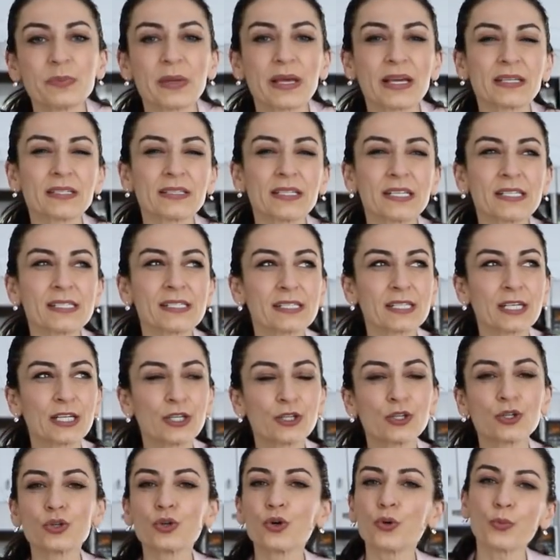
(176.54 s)
make this
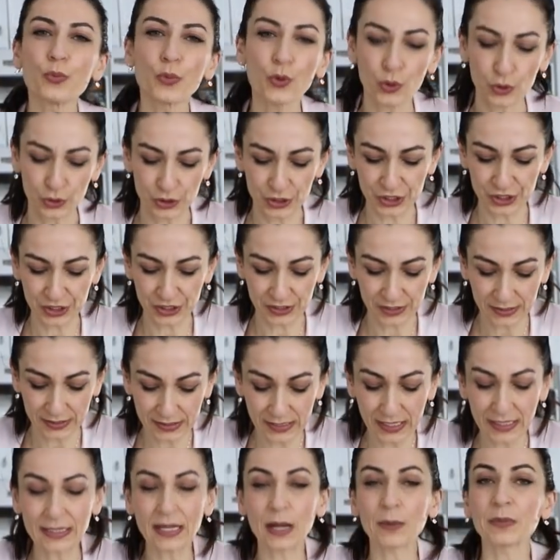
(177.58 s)
2 portions,
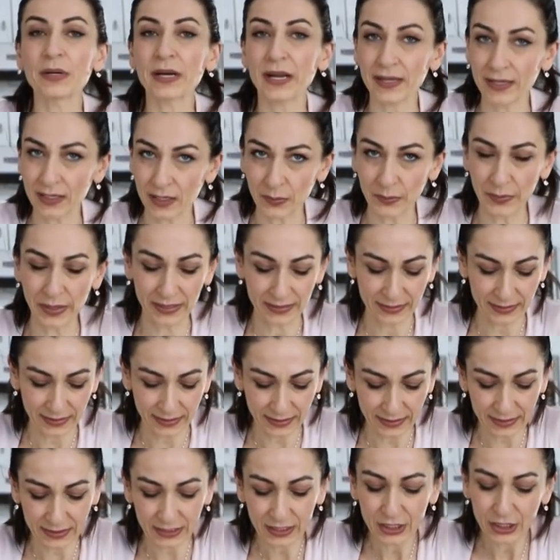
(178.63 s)
and I'm
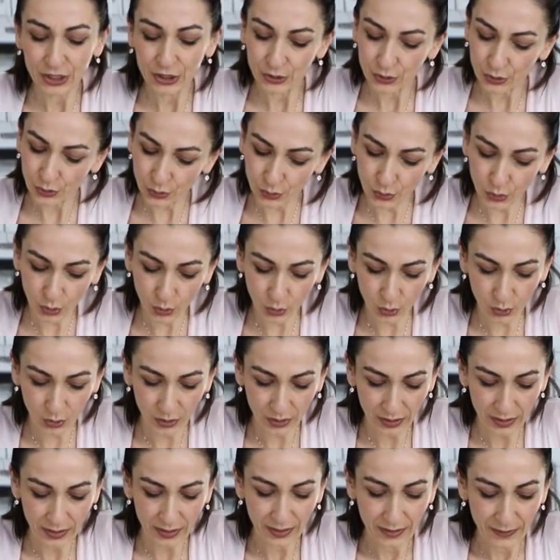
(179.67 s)
recommending to
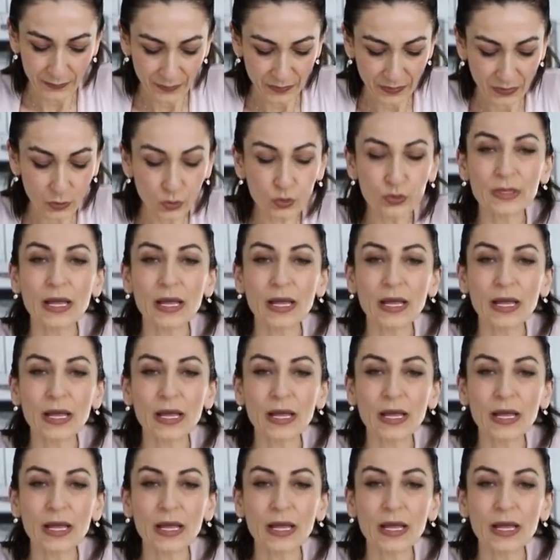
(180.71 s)
go to